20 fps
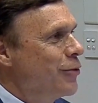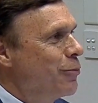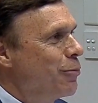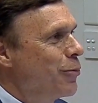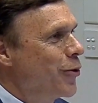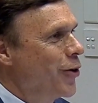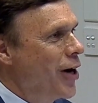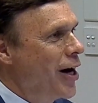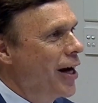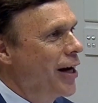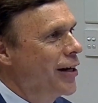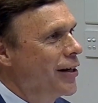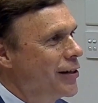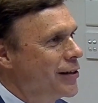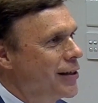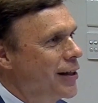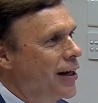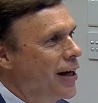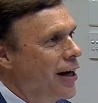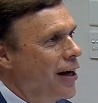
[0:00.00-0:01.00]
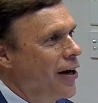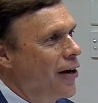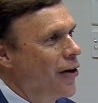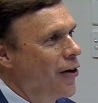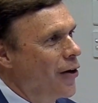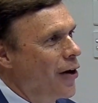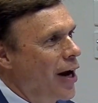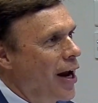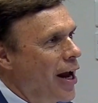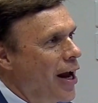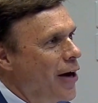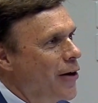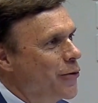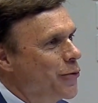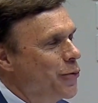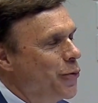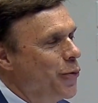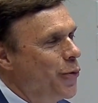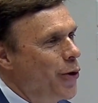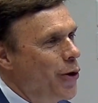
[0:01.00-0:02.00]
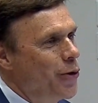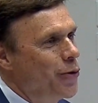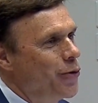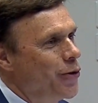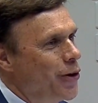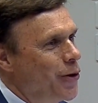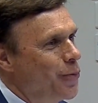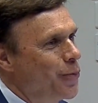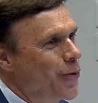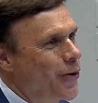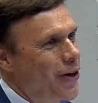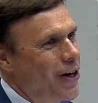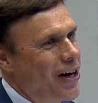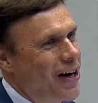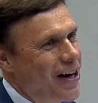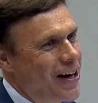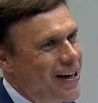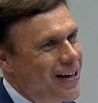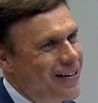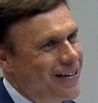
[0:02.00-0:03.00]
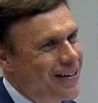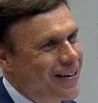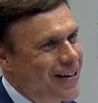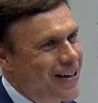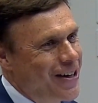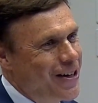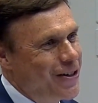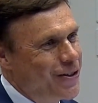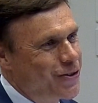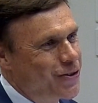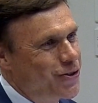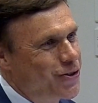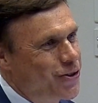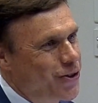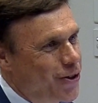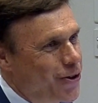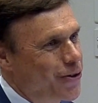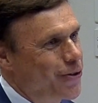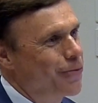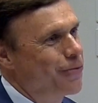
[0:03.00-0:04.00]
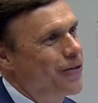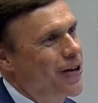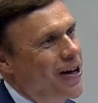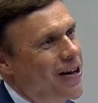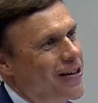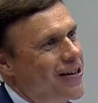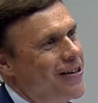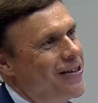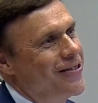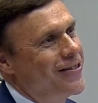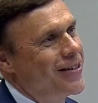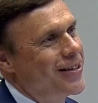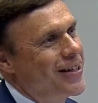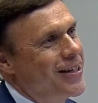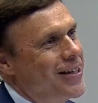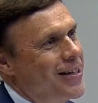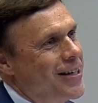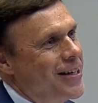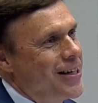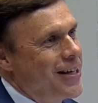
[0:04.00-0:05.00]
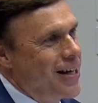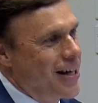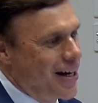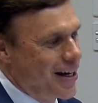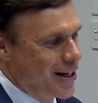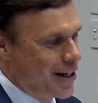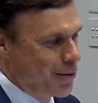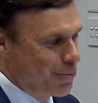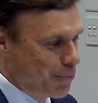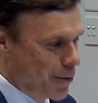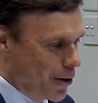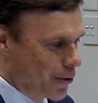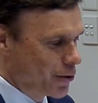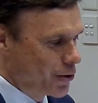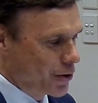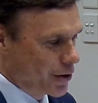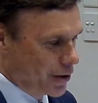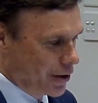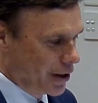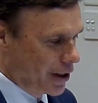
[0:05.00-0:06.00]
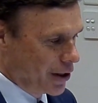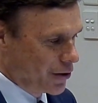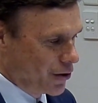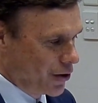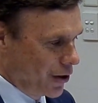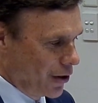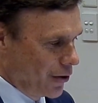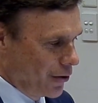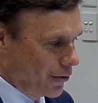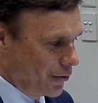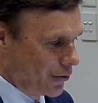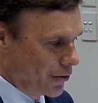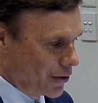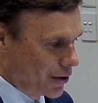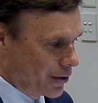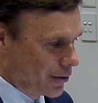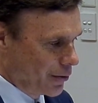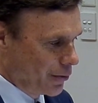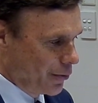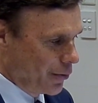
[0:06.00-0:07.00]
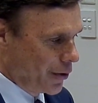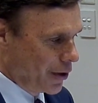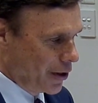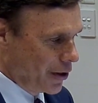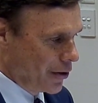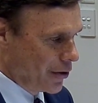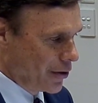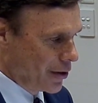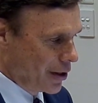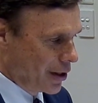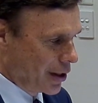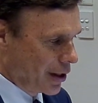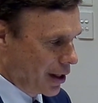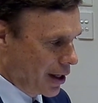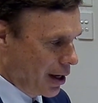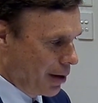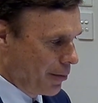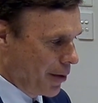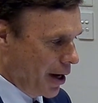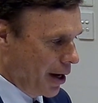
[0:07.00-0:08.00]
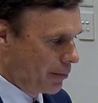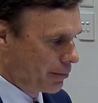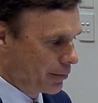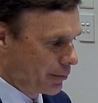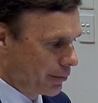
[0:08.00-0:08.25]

Pride is there, and wounded pride is sure to follow, and emotional issues will come up.